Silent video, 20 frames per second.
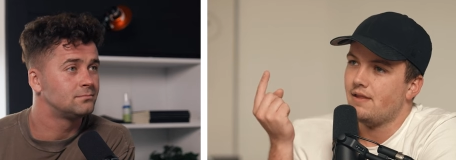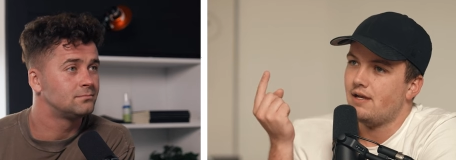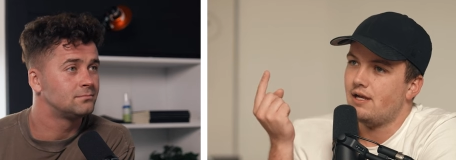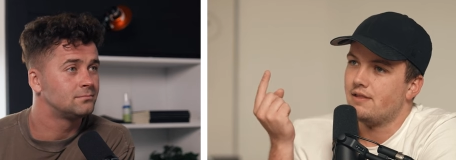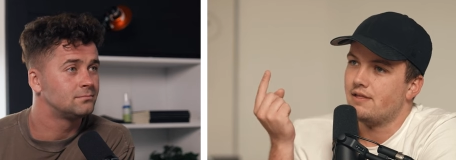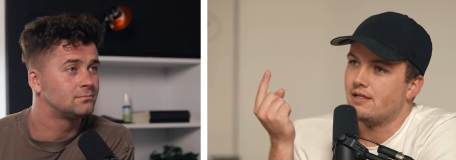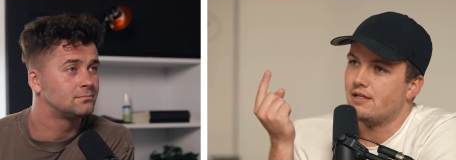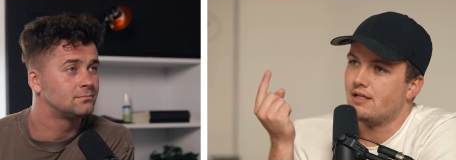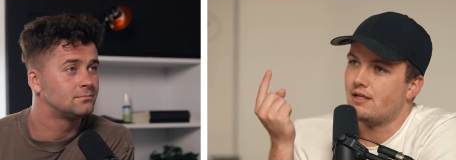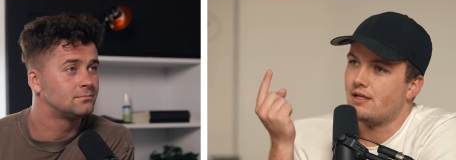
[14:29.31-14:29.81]

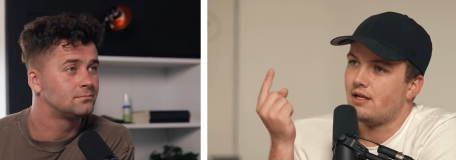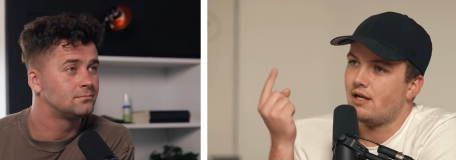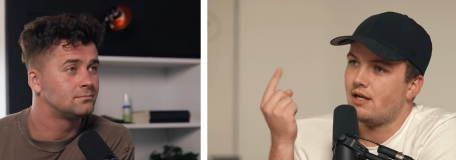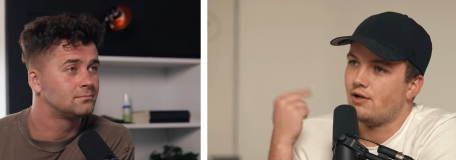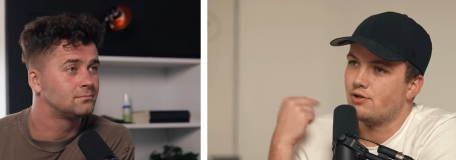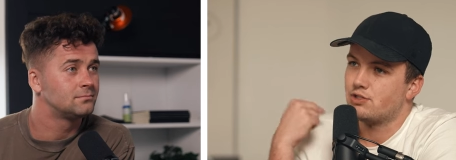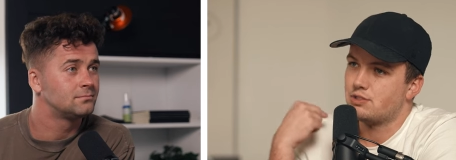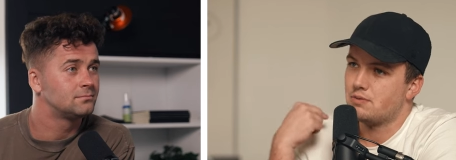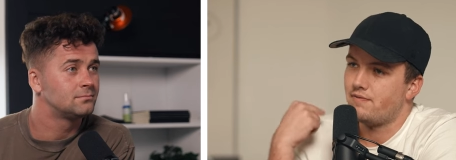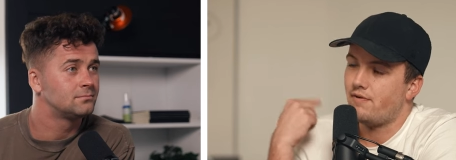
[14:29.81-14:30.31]
Speaker 1: And then I
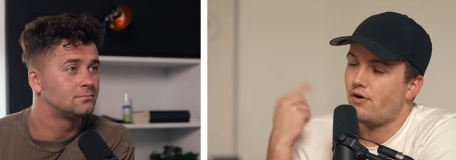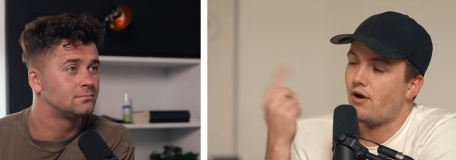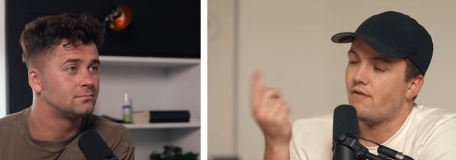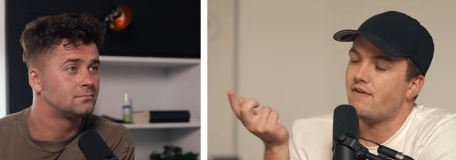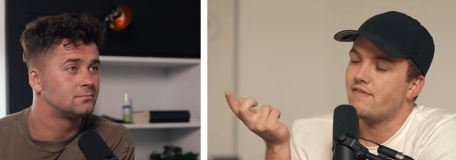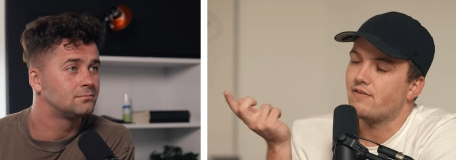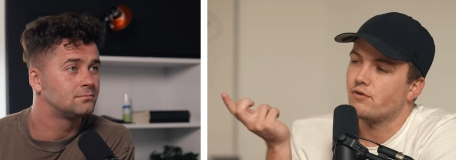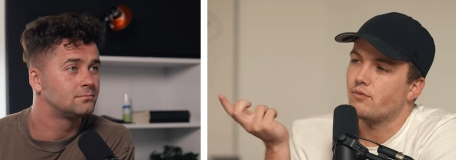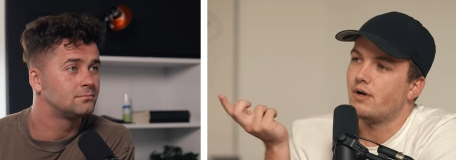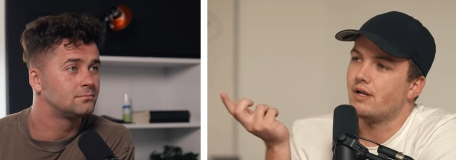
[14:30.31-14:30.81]
know some of our
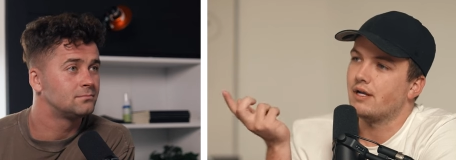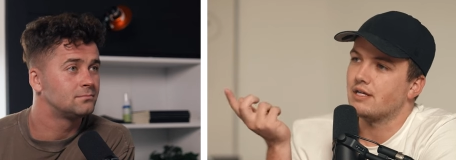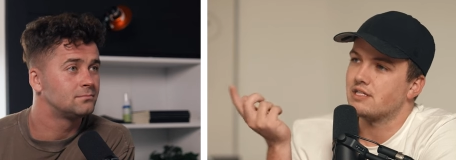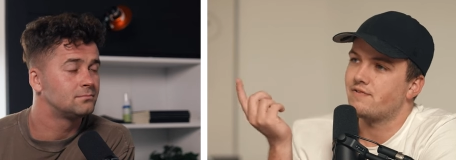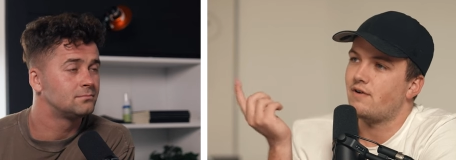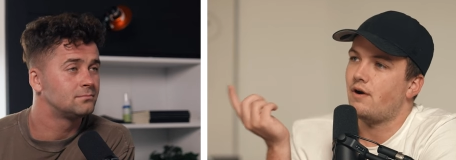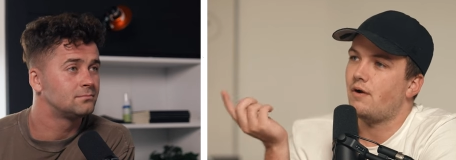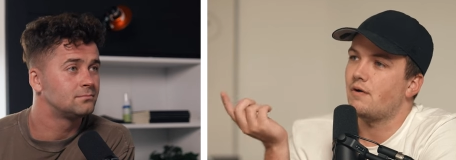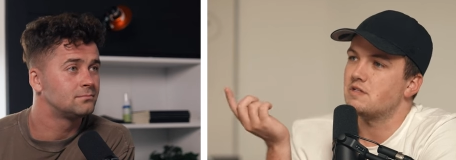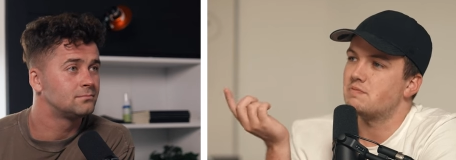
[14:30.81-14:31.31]
favorite weddings
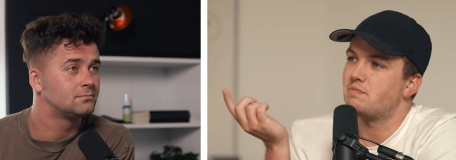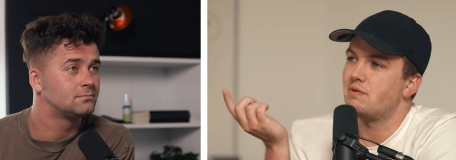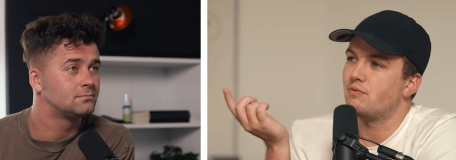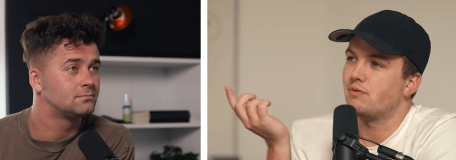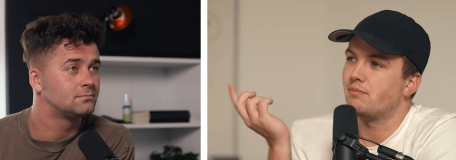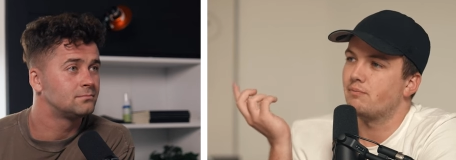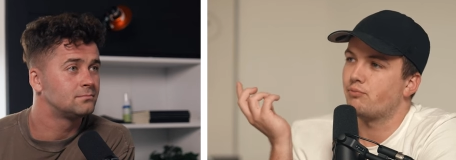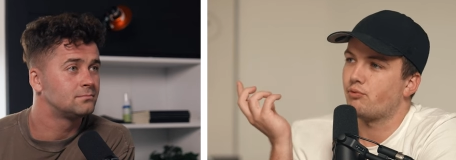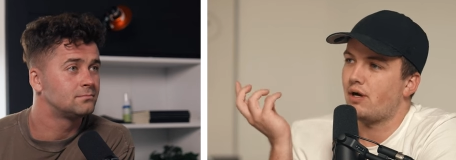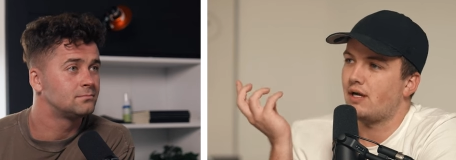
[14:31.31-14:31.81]
have always been
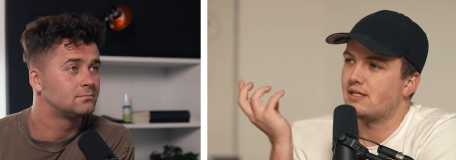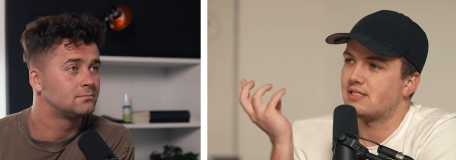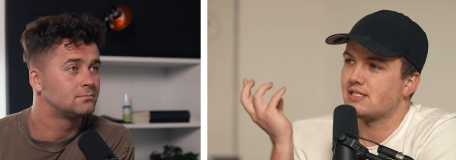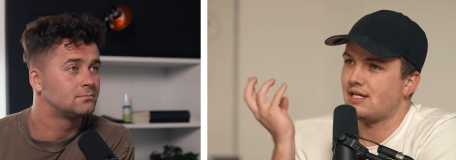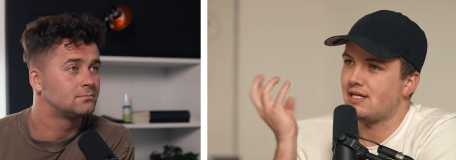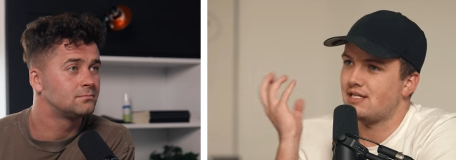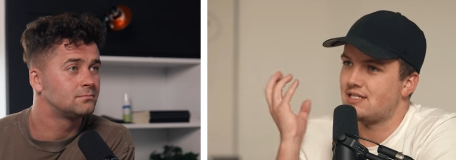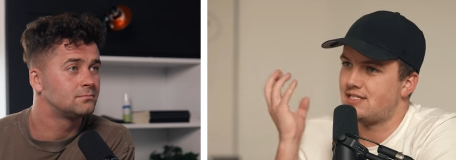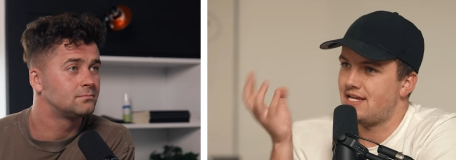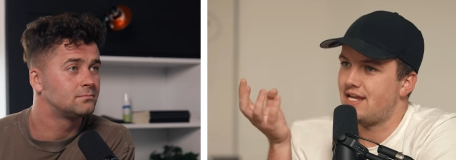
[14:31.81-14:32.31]
when brides
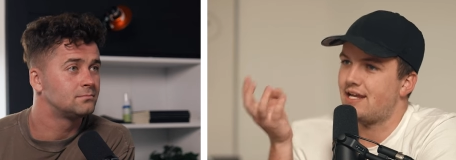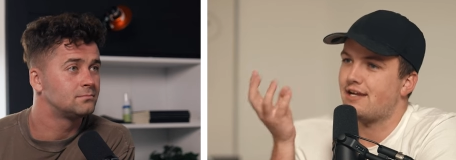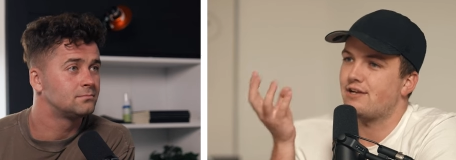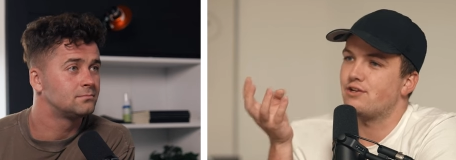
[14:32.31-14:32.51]
kind of take